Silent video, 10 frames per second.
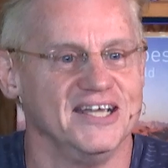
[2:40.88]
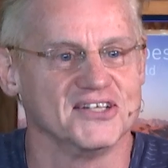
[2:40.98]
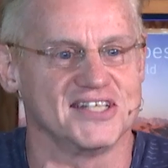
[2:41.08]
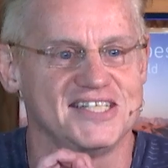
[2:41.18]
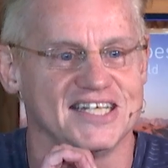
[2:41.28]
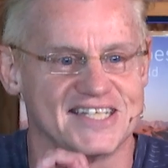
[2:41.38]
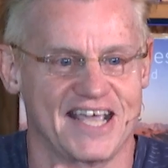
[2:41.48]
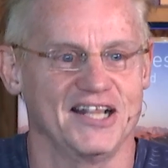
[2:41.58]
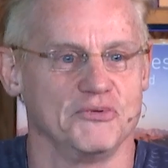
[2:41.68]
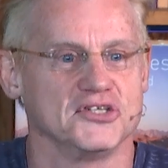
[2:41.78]
because that's
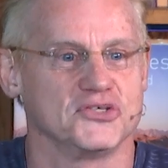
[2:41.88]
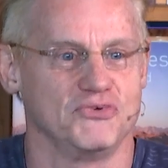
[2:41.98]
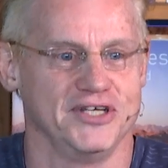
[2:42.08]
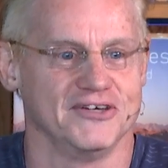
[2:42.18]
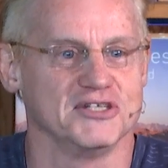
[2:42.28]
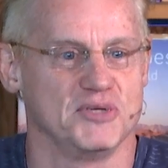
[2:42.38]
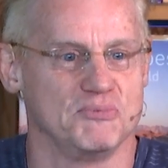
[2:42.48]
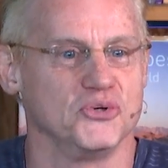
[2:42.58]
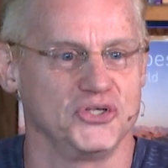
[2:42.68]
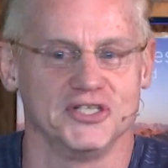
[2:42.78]
exactly what Serena has been
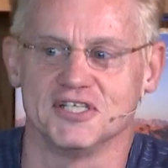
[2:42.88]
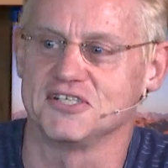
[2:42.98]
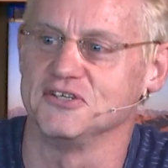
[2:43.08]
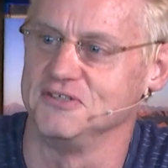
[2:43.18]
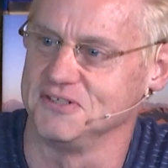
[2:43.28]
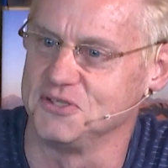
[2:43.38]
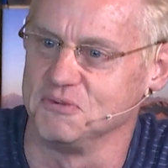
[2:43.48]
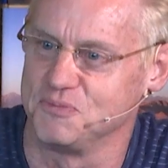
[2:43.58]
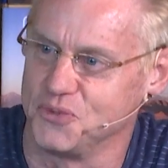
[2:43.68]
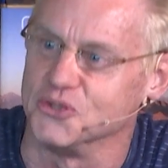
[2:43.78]
pushing us to,
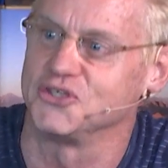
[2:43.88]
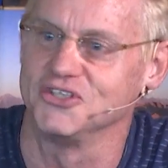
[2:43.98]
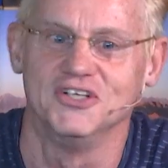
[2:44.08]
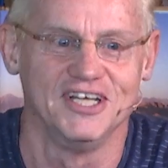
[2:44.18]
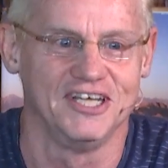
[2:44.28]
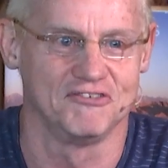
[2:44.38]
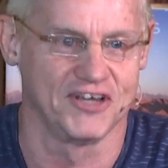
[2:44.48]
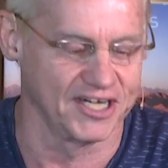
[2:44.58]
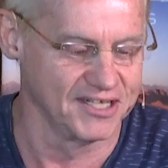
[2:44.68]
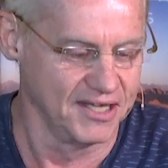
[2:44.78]
to push, in
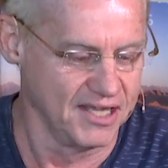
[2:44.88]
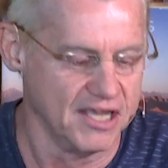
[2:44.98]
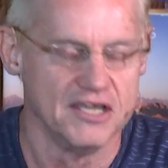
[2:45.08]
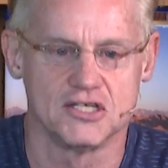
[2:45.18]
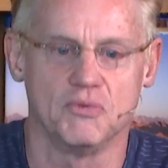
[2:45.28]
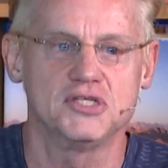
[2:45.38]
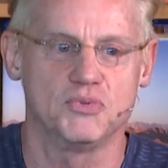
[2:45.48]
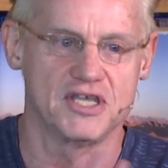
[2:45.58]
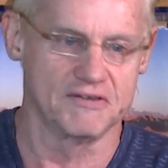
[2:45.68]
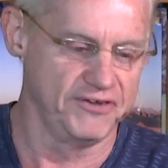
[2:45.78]
fact. So once
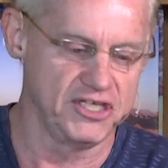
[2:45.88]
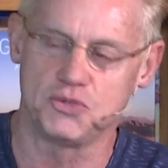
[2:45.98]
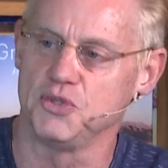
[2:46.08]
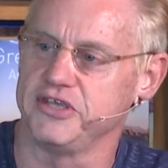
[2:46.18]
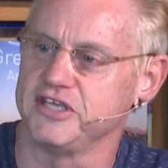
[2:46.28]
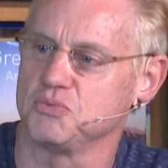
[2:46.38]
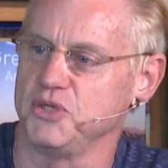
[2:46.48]
we finish with this,